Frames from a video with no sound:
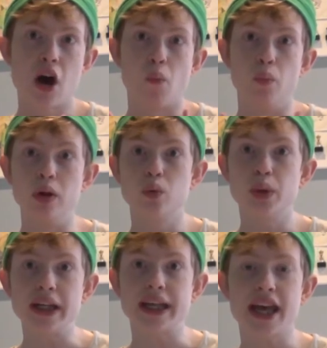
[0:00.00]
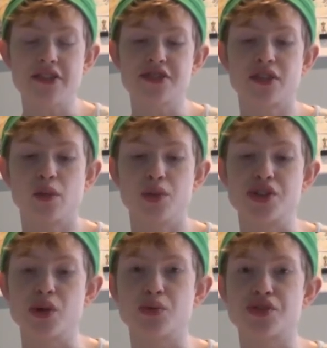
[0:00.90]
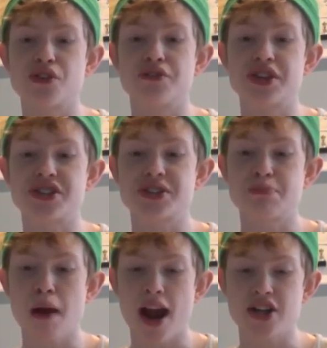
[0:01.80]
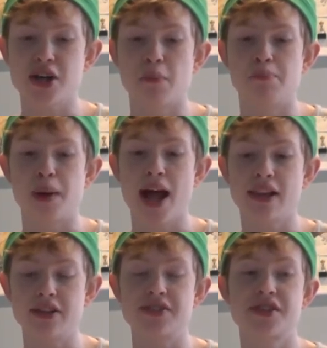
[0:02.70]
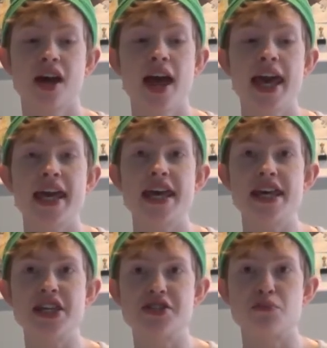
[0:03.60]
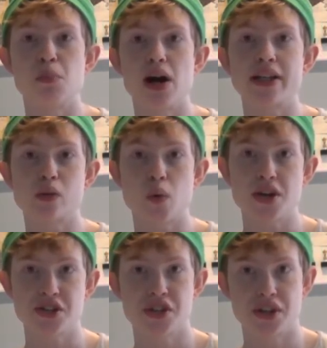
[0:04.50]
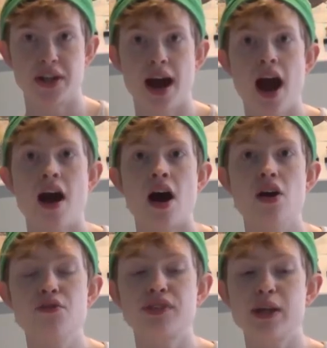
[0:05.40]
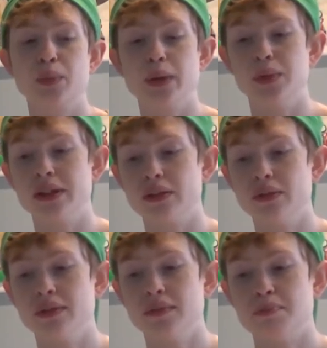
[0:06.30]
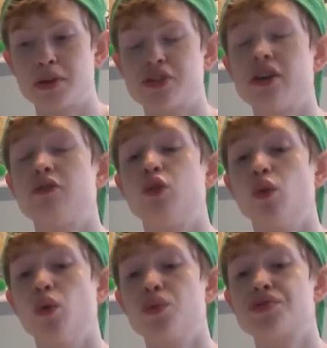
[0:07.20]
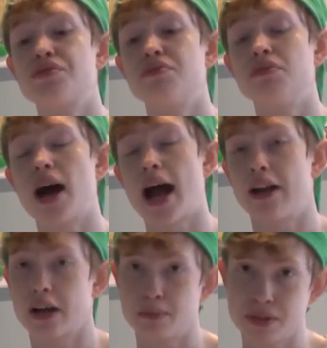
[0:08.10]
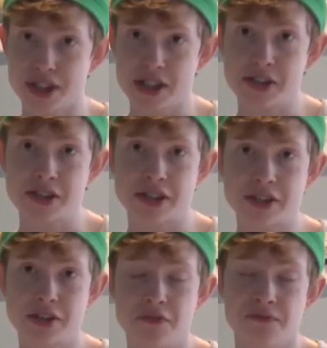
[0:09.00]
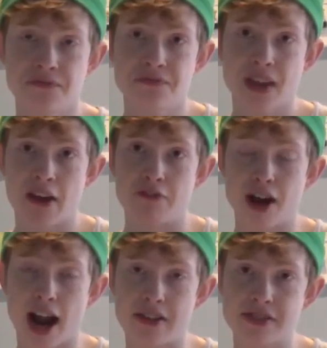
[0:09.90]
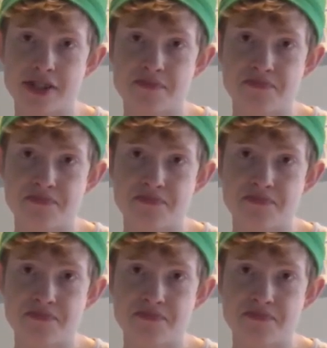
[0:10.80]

Will we get the results of the Smash ballot? Is my question. Hopefully we will, because I thought, and I predicted, that